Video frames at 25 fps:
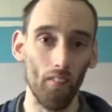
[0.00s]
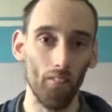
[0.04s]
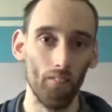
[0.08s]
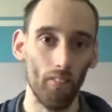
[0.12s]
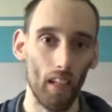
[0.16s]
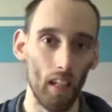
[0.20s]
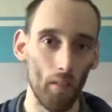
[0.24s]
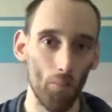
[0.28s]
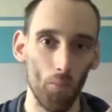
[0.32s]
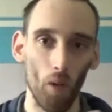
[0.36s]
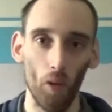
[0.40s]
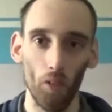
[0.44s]

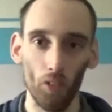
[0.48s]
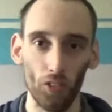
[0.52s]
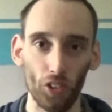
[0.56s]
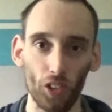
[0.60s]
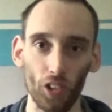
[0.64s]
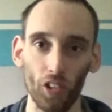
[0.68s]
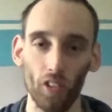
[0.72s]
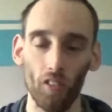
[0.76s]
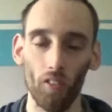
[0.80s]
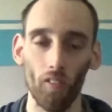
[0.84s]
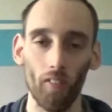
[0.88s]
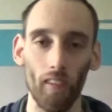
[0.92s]

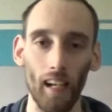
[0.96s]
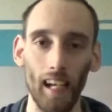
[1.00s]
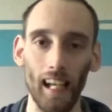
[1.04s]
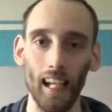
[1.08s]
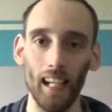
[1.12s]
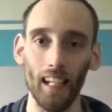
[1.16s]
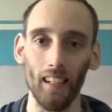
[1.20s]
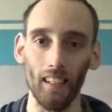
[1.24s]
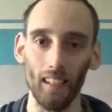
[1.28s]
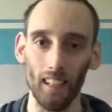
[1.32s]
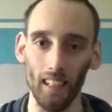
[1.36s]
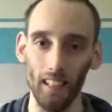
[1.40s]
emotional
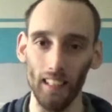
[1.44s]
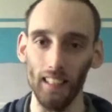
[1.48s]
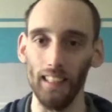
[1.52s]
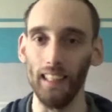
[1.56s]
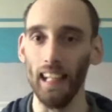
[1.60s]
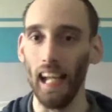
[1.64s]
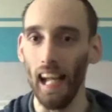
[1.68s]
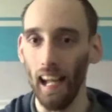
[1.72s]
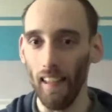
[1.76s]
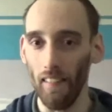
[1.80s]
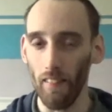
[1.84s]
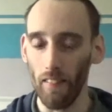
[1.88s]
and in
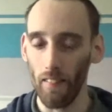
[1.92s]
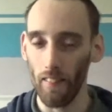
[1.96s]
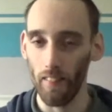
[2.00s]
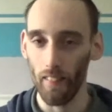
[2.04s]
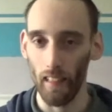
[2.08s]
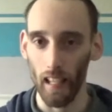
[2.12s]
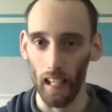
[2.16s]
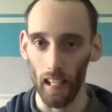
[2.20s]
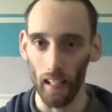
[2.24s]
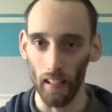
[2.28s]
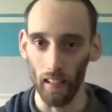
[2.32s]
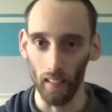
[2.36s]
depth,
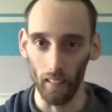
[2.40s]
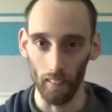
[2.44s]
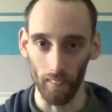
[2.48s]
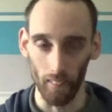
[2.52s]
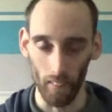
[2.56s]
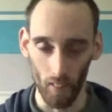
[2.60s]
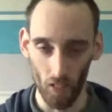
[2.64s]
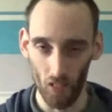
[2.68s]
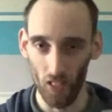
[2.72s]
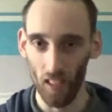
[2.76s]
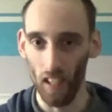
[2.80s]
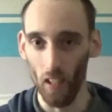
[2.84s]
and
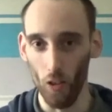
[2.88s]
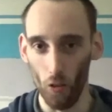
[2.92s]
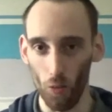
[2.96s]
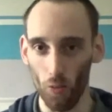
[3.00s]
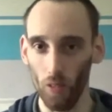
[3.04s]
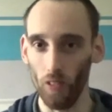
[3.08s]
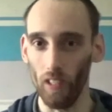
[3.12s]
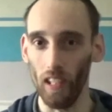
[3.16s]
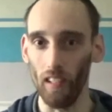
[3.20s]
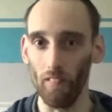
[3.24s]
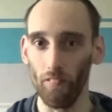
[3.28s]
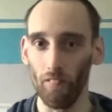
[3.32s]
the scenes were
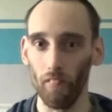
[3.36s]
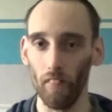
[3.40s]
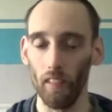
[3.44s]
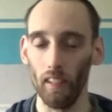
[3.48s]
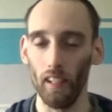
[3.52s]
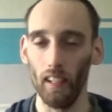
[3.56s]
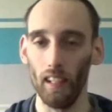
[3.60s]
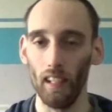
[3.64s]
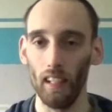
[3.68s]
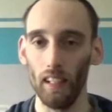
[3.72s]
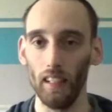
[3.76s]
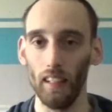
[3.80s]

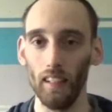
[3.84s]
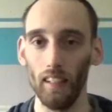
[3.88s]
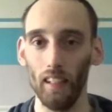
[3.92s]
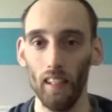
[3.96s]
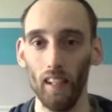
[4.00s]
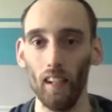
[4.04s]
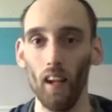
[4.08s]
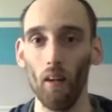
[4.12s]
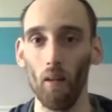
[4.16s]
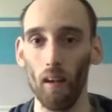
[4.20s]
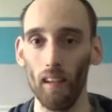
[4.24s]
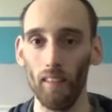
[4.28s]
different, and
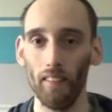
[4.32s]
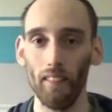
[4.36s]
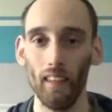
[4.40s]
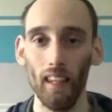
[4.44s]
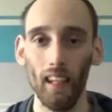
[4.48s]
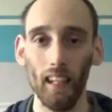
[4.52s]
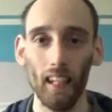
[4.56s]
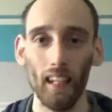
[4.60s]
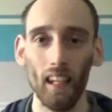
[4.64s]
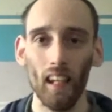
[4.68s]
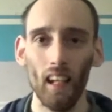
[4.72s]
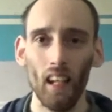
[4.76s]
you know, I
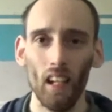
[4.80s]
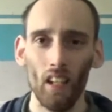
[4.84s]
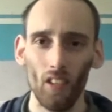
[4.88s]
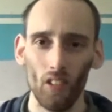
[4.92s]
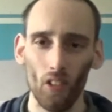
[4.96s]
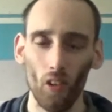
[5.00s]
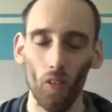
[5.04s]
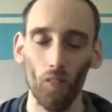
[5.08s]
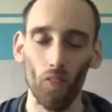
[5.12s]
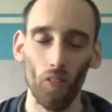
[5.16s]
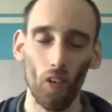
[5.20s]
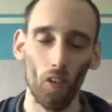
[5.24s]
think
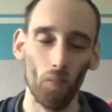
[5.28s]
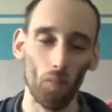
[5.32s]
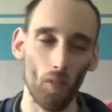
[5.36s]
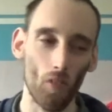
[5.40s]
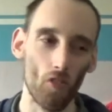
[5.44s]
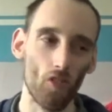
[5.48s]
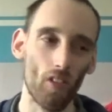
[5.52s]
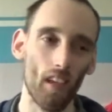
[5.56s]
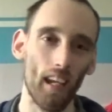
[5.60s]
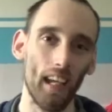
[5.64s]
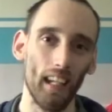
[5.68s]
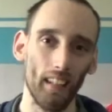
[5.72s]
Don't Know
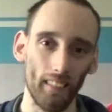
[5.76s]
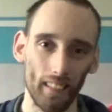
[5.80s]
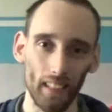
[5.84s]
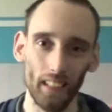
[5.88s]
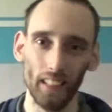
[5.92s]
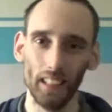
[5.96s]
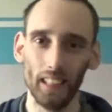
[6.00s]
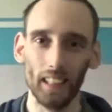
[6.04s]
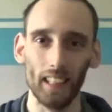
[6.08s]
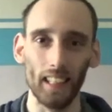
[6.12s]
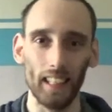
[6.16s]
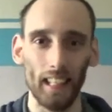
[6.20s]
was saying
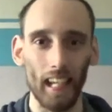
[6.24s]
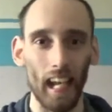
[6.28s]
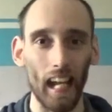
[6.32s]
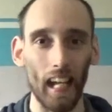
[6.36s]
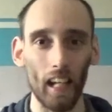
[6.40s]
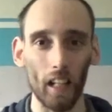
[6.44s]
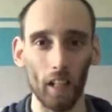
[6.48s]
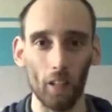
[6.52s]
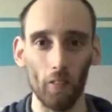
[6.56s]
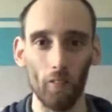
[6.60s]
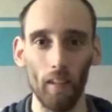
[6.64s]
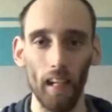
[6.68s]
this is the
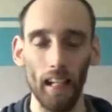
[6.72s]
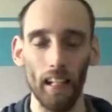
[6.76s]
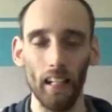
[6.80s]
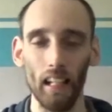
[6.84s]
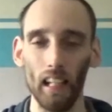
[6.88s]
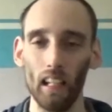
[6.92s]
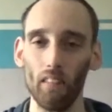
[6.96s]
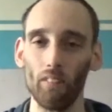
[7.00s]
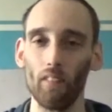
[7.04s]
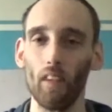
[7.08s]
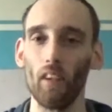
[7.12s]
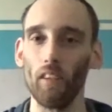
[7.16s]
canonical
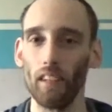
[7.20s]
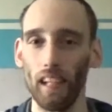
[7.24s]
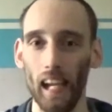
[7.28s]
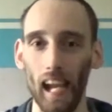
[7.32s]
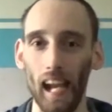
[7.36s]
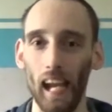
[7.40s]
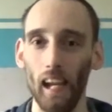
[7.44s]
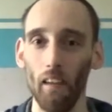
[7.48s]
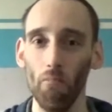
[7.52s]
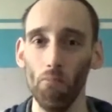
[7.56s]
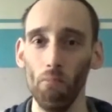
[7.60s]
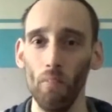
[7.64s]
ending of our
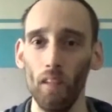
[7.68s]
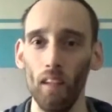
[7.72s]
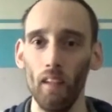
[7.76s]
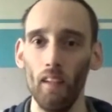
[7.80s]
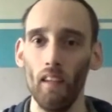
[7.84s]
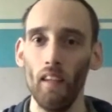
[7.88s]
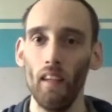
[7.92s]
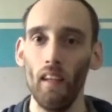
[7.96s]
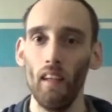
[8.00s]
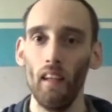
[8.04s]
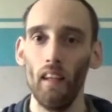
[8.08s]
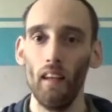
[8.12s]
game,
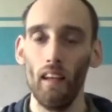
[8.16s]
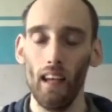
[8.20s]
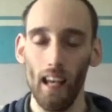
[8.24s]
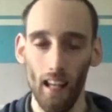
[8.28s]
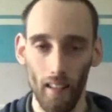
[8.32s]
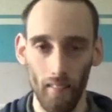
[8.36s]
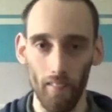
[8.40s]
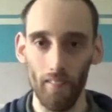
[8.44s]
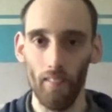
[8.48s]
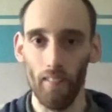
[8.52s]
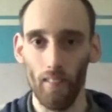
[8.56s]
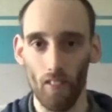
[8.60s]

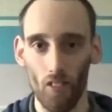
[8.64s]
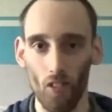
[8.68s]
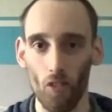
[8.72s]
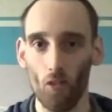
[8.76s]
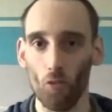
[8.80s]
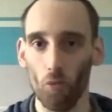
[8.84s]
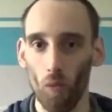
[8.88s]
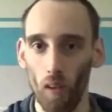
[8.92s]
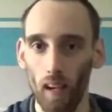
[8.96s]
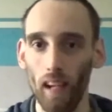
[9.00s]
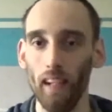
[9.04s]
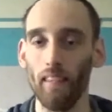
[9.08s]
and this is
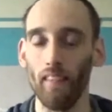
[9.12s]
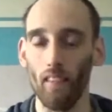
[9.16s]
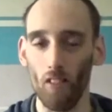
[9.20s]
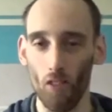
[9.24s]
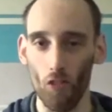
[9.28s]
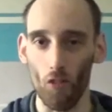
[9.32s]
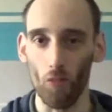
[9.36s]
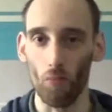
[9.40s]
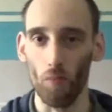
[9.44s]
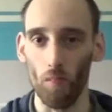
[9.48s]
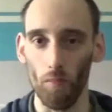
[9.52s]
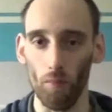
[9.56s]
why
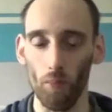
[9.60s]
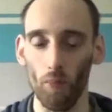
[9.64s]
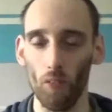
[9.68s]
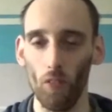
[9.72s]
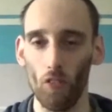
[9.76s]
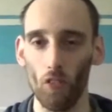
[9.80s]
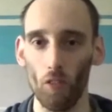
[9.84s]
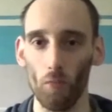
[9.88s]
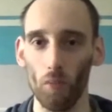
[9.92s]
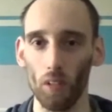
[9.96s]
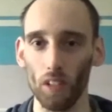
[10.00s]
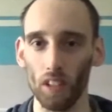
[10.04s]
we put
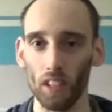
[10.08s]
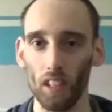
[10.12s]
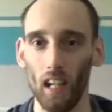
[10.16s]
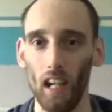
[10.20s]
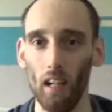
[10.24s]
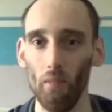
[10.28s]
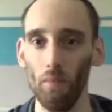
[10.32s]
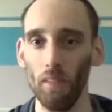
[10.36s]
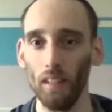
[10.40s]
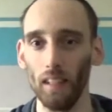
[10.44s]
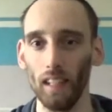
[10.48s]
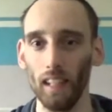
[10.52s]
so much
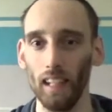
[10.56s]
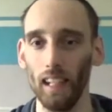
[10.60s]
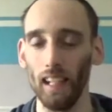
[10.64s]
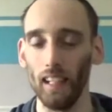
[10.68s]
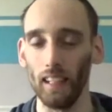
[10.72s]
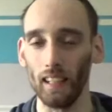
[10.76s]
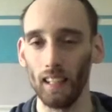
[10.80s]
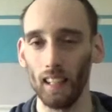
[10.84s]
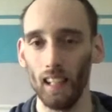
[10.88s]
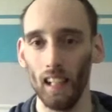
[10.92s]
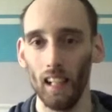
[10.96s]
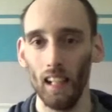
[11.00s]
time into
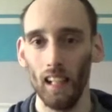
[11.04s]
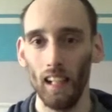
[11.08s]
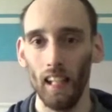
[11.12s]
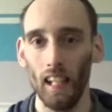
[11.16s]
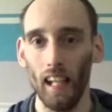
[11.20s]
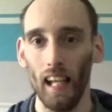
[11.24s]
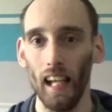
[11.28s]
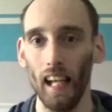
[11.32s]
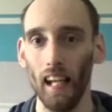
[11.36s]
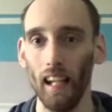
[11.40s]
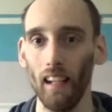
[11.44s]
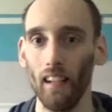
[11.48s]
this.
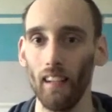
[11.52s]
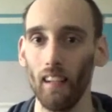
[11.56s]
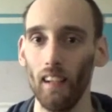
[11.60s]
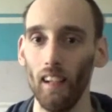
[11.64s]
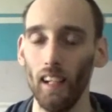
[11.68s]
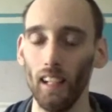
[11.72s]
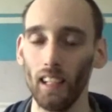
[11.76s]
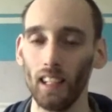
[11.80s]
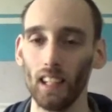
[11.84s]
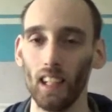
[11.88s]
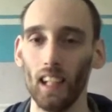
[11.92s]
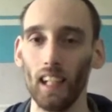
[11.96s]
And
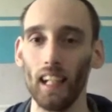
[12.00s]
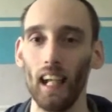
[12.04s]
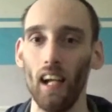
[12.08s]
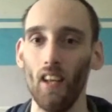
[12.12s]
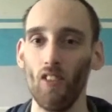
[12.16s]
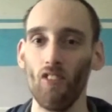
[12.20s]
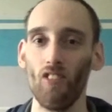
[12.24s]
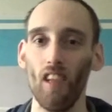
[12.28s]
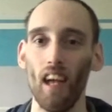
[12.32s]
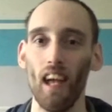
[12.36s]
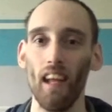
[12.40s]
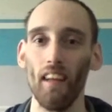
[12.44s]
it's like I
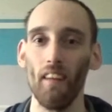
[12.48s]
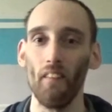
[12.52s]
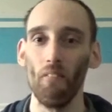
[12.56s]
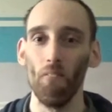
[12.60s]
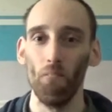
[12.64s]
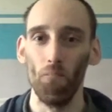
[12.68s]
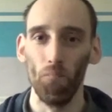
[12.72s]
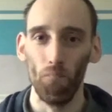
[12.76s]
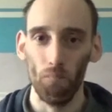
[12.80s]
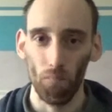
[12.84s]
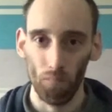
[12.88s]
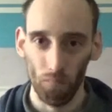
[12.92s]
said,
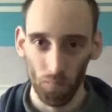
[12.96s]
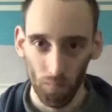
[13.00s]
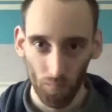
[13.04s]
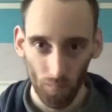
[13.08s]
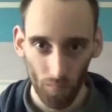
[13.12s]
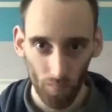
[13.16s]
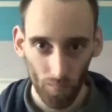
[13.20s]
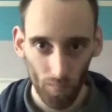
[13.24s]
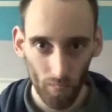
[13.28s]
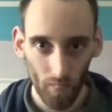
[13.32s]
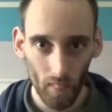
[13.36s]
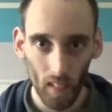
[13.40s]

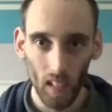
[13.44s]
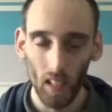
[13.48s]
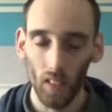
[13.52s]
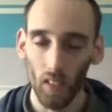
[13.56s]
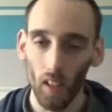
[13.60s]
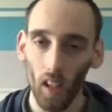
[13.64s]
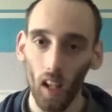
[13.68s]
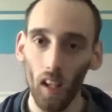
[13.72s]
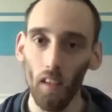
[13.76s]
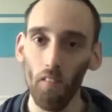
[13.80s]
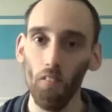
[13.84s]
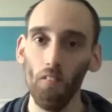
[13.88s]

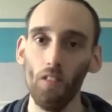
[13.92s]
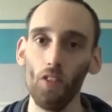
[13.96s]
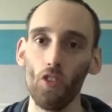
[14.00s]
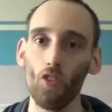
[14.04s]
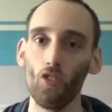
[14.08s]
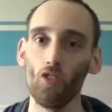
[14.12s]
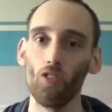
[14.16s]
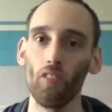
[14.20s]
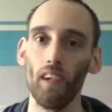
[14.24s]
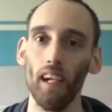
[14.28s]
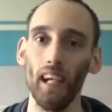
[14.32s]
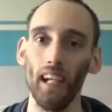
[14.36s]
Life is
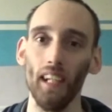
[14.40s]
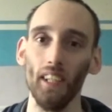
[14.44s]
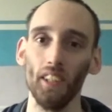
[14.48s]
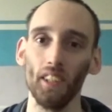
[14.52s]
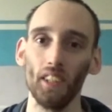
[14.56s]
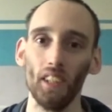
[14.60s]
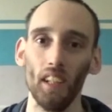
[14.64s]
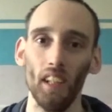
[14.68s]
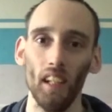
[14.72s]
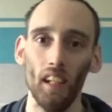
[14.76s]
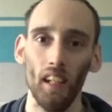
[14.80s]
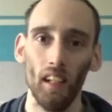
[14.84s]

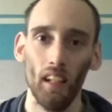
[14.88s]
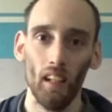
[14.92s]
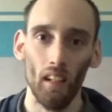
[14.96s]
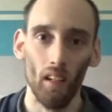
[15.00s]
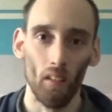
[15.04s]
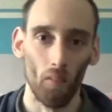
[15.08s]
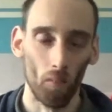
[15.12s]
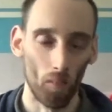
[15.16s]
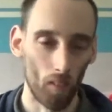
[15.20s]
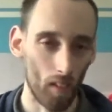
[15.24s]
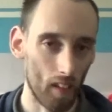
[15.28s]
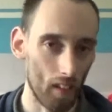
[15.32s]
Strange,
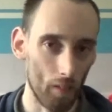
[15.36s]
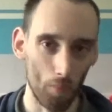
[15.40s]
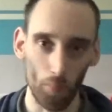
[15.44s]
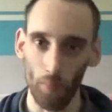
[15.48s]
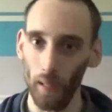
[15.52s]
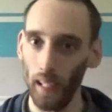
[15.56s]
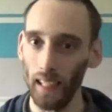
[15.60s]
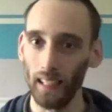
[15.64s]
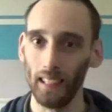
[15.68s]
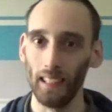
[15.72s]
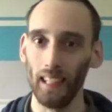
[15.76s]
one of the best